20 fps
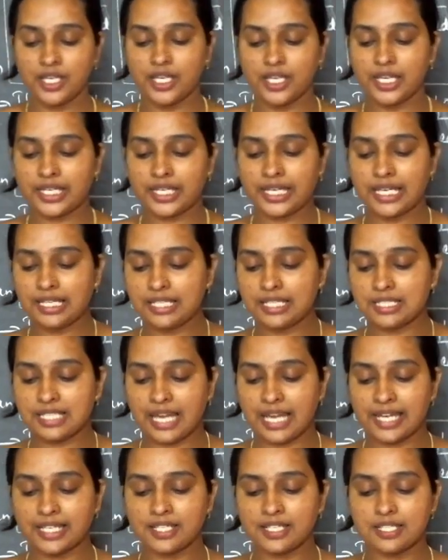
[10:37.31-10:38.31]
He killed the
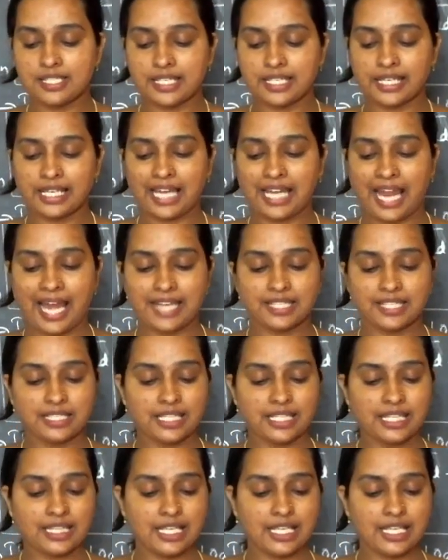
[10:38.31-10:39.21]
tiger single-handedly,